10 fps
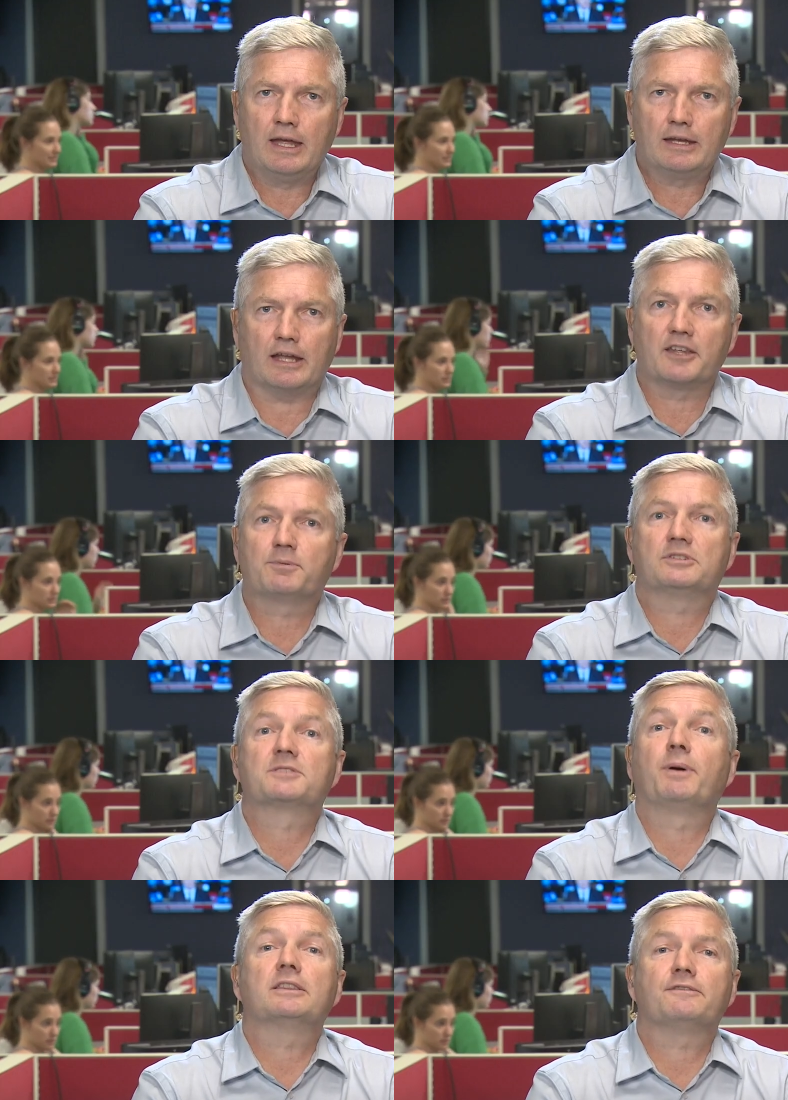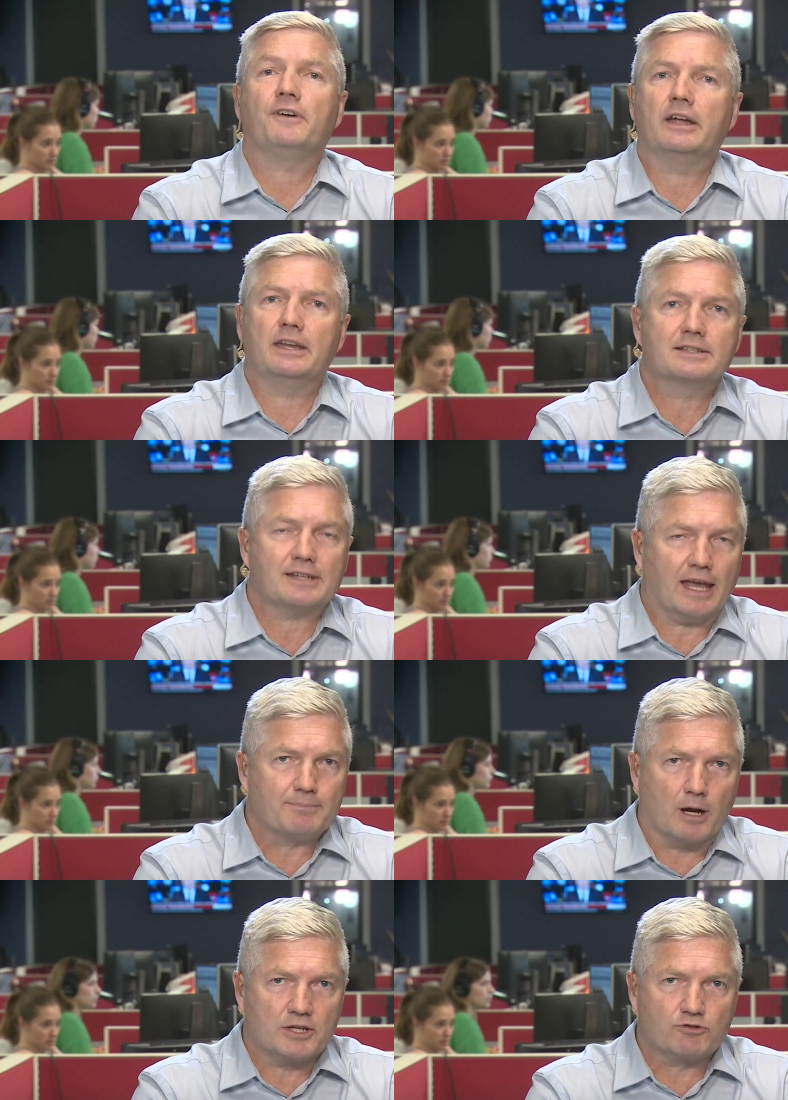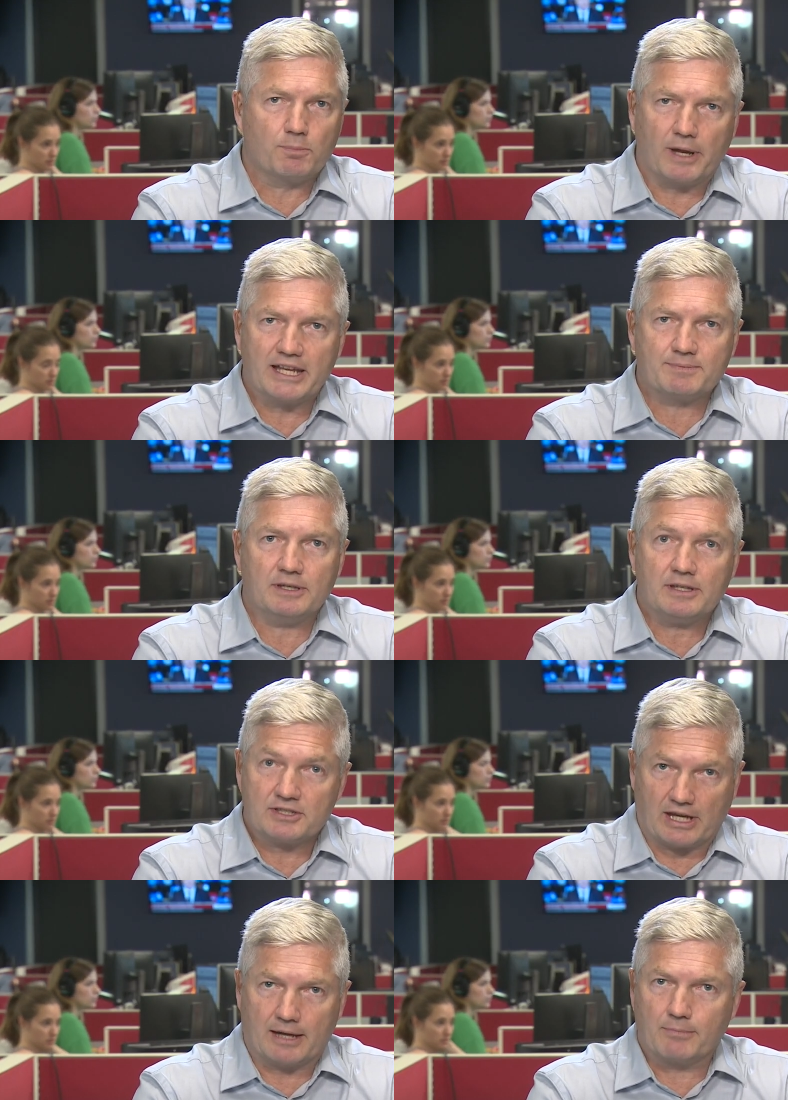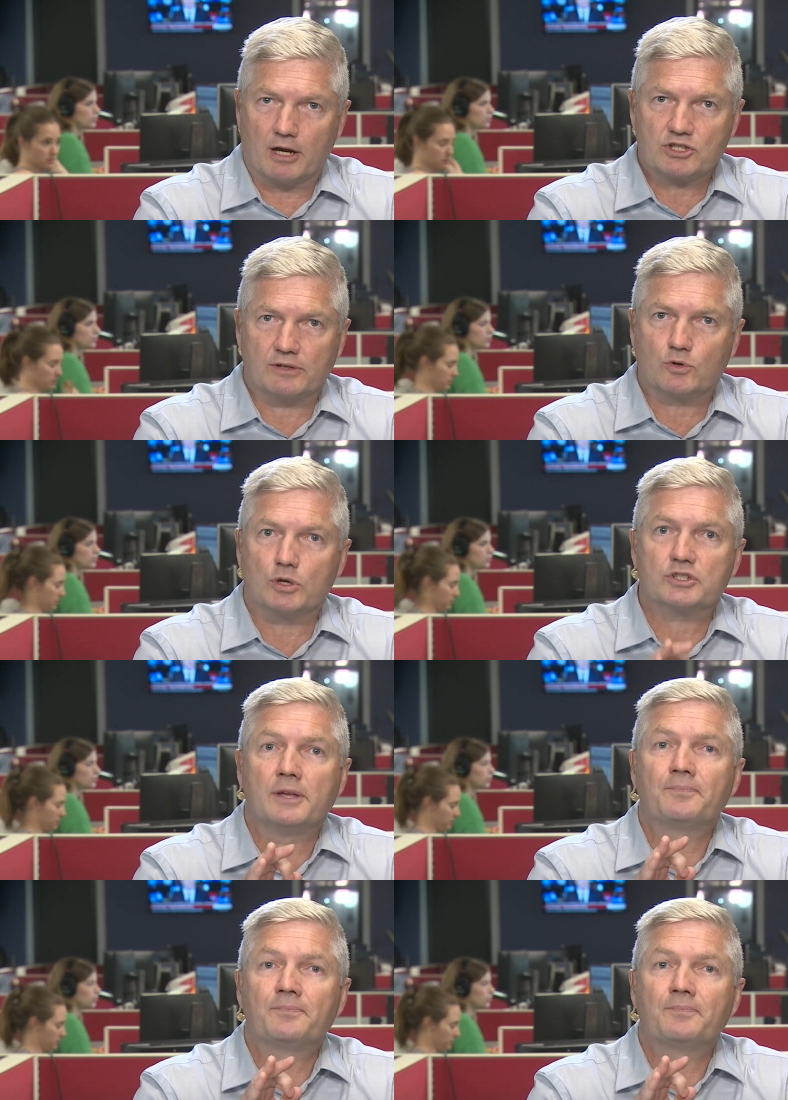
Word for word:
Speaker 1: Now, the, despite the findings, Ed Martin's replacement, Stan Marshall, of course,